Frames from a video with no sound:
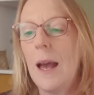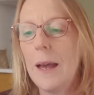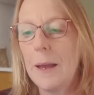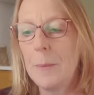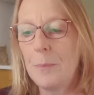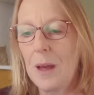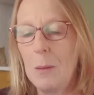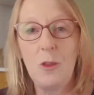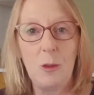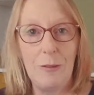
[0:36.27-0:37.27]

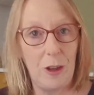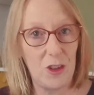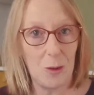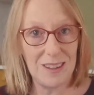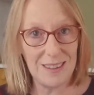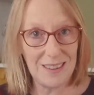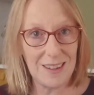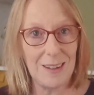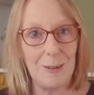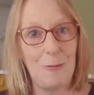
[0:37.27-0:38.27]
I'm also a virtual
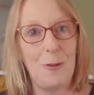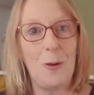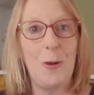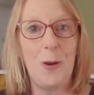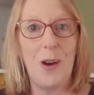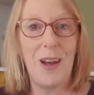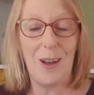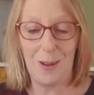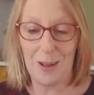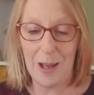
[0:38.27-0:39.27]
assistant for
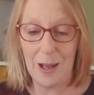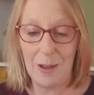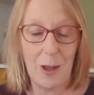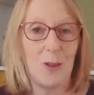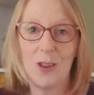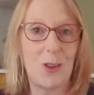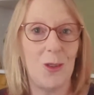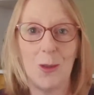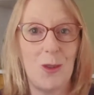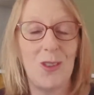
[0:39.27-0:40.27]
coaches,
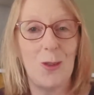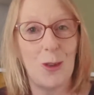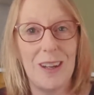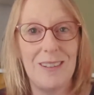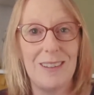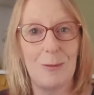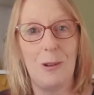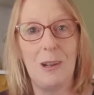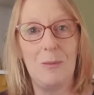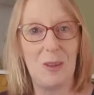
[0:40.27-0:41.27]
consultants, and trainers where
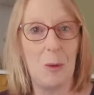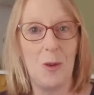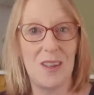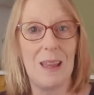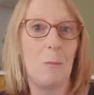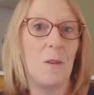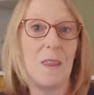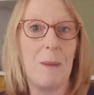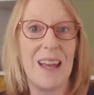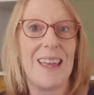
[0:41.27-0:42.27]
I'm supporting them with
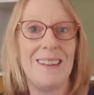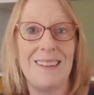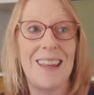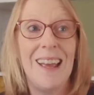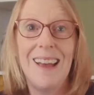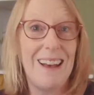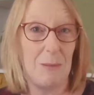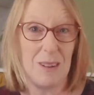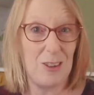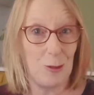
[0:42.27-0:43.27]
the back end
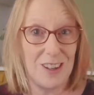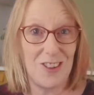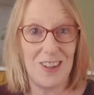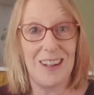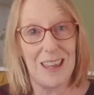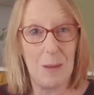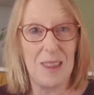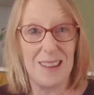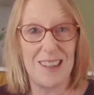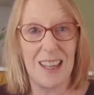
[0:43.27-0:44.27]
administration and keep
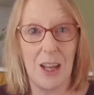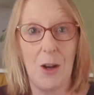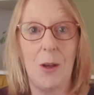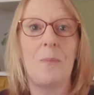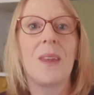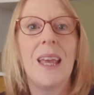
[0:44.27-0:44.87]
things ticking along.